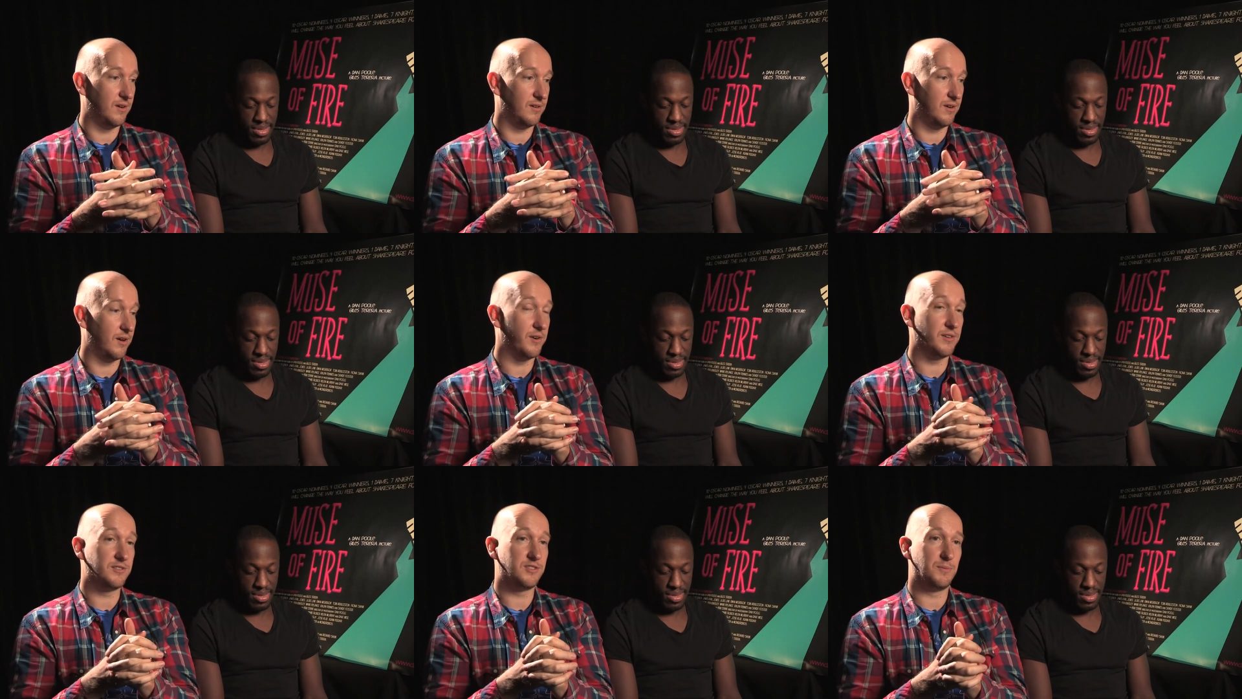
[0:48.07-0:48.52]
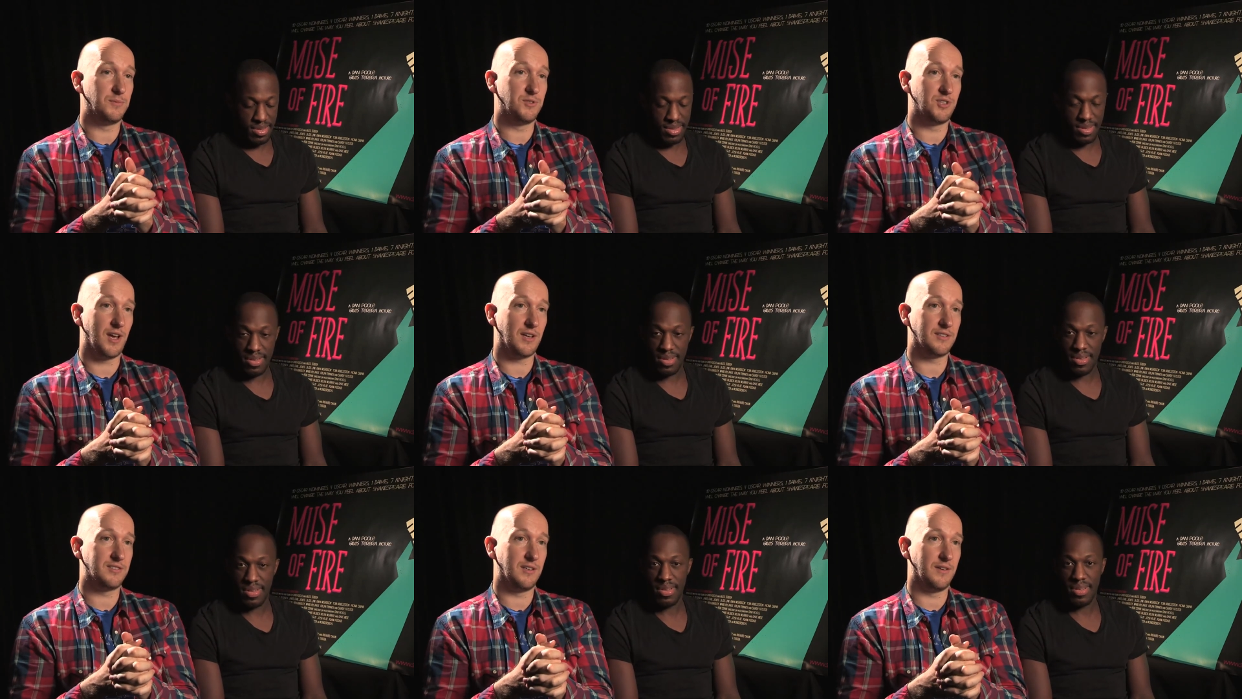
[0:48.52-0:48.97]
Speaker 1: honest
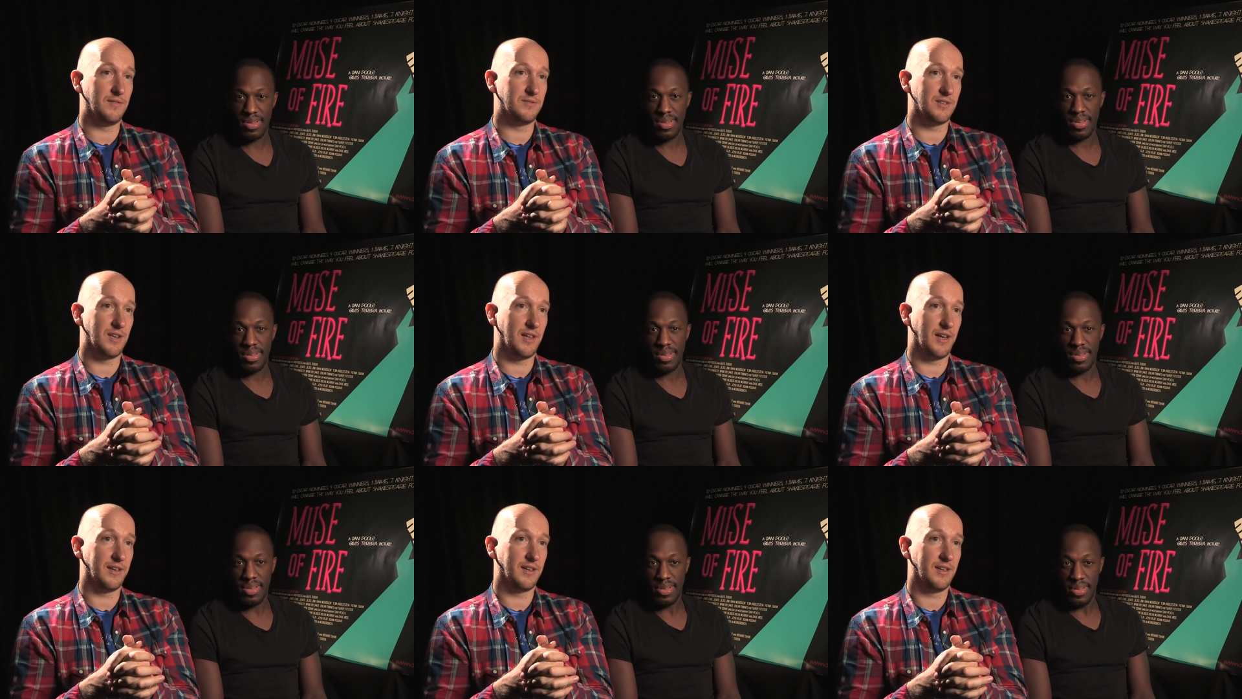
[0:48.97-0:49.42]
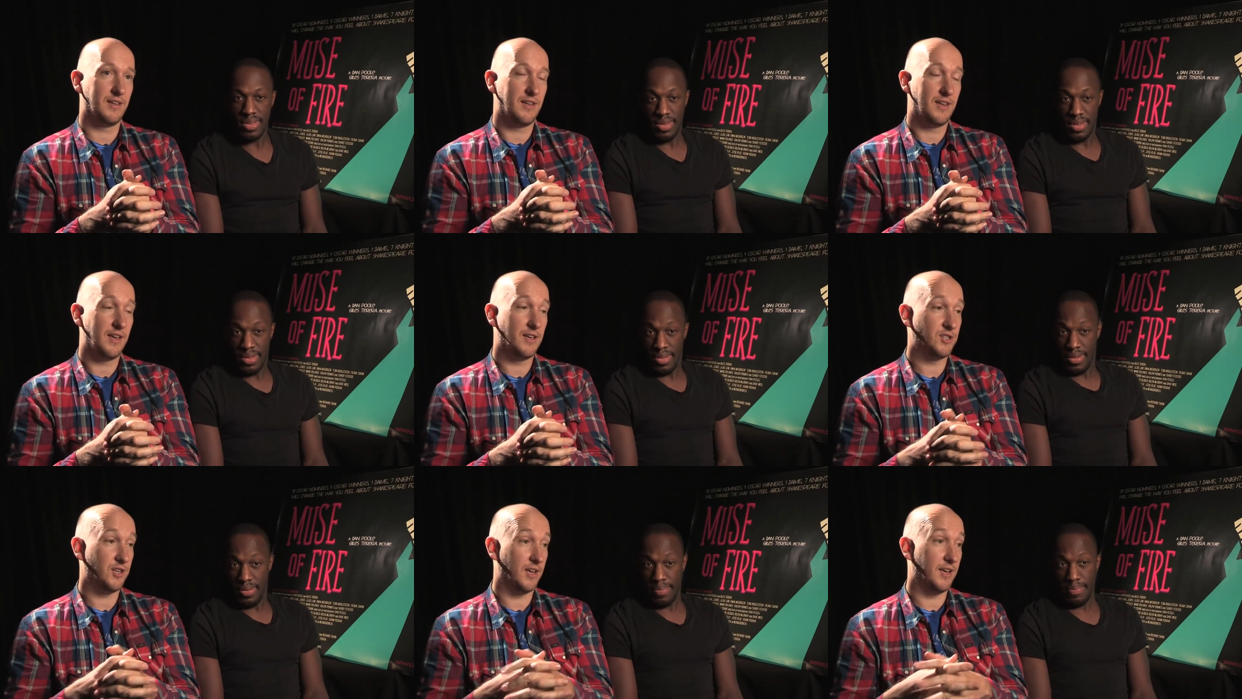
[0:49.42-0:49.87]
objectives, like
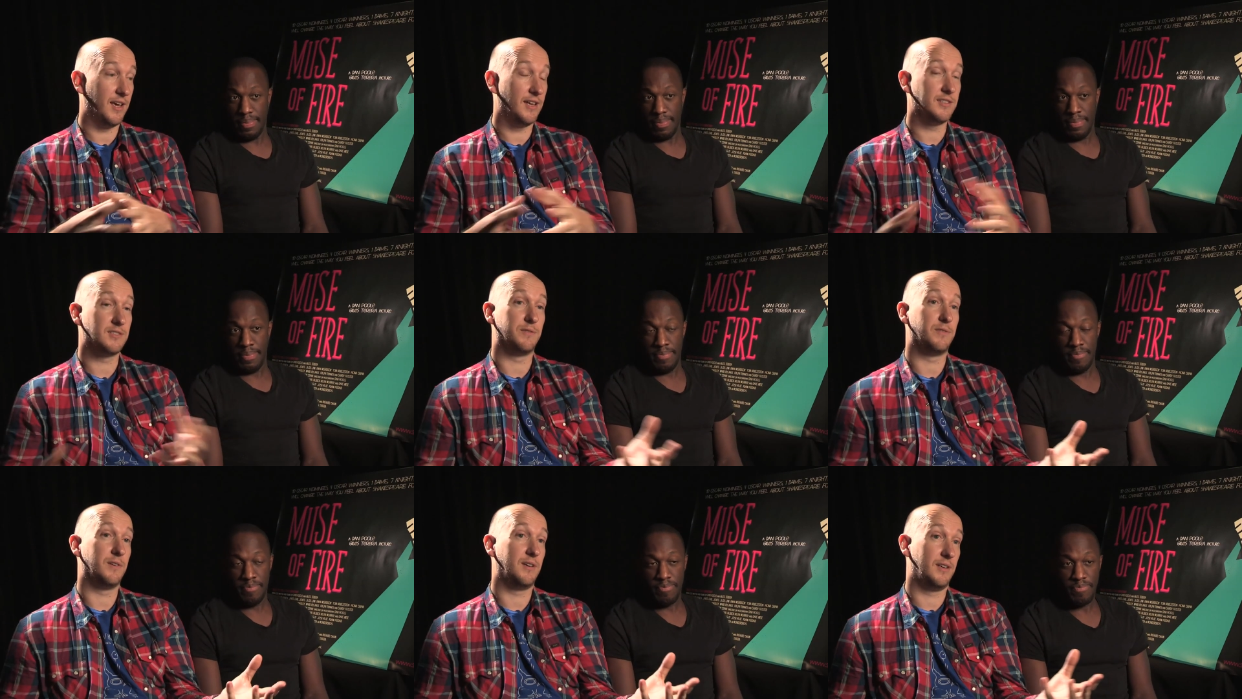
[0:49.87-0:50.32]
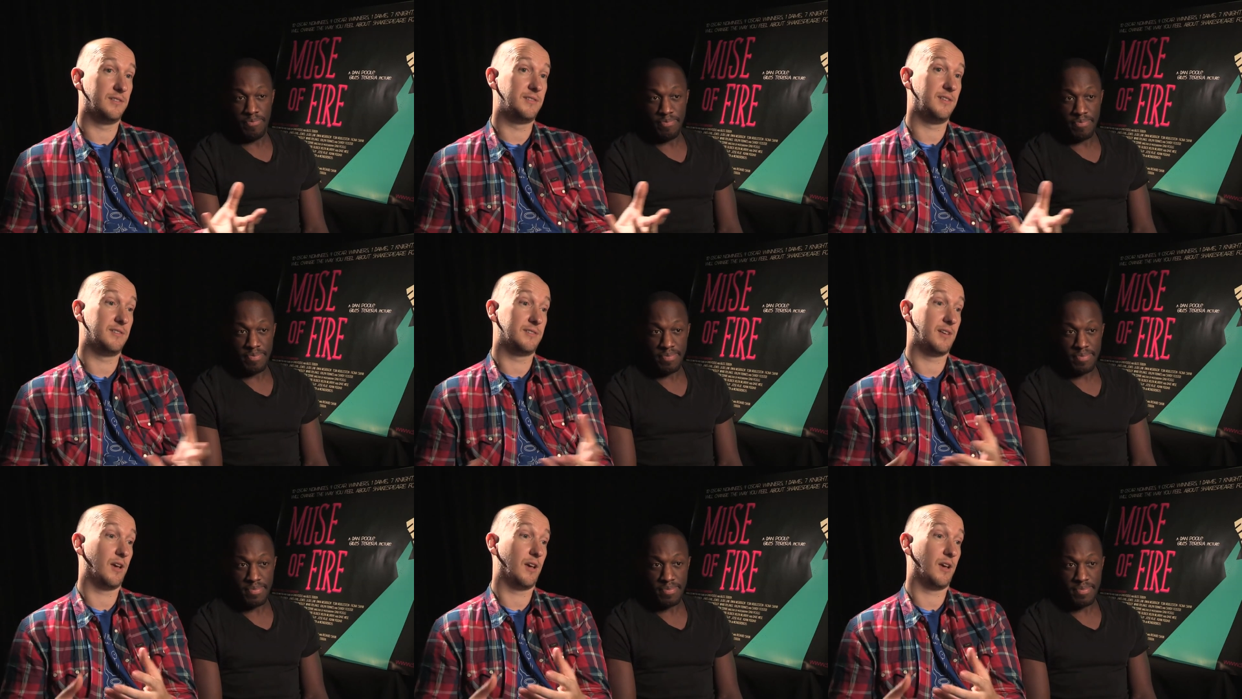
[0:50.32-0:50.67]
it is